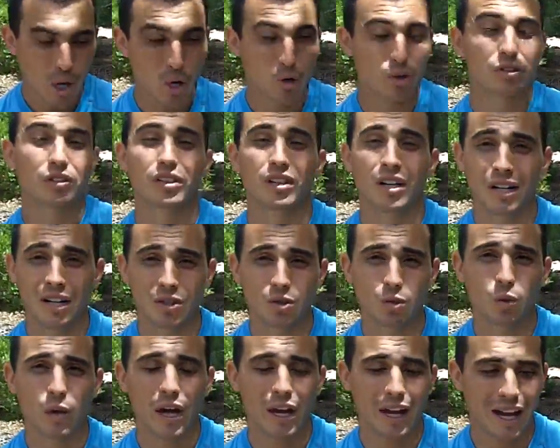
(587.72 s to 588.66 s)
person in
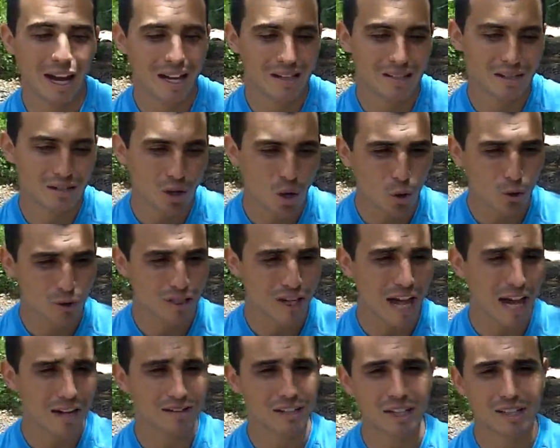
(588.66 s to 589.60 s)
its way. It has its own
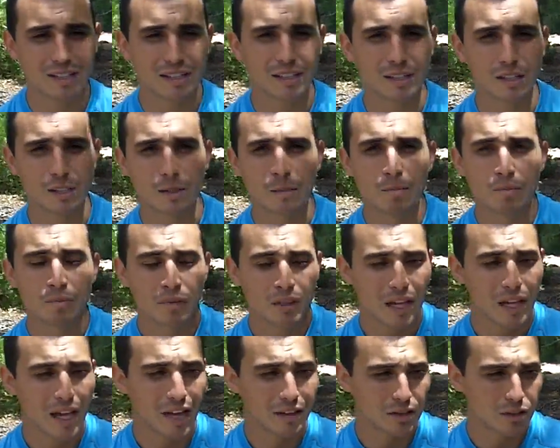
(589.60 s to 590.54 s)
tax ID, it
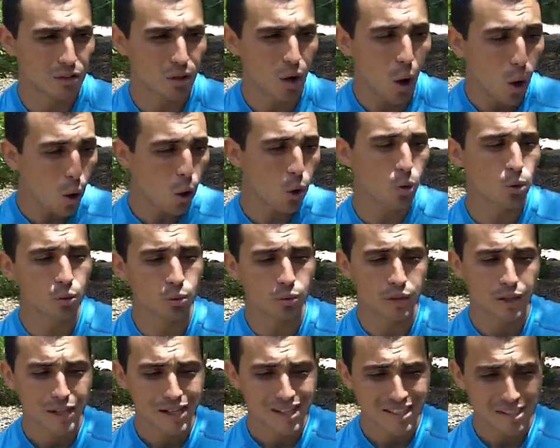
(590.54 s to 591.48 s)
has its
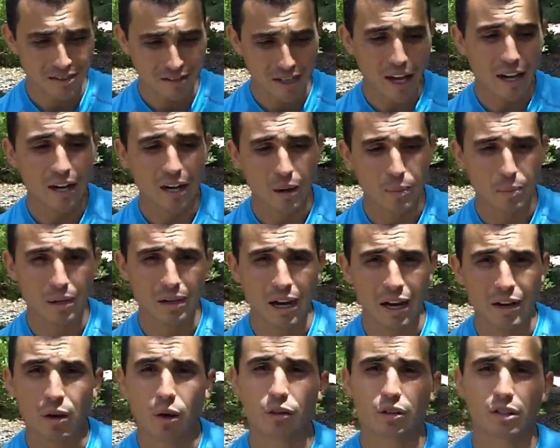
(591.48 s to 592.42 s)
own setup,
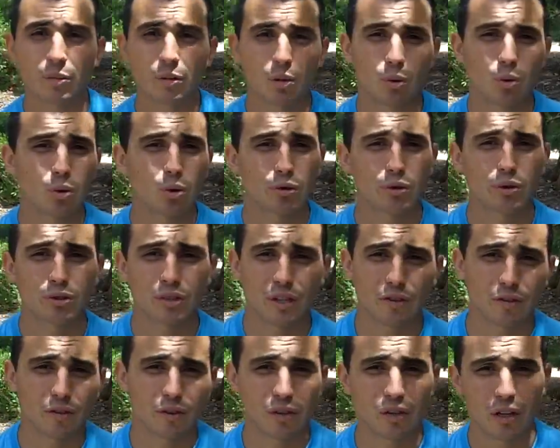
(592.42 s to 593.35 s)
and I know some of the rules are
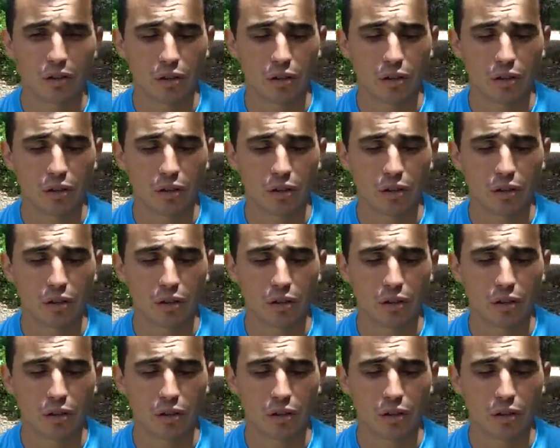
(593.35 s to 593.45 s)
different.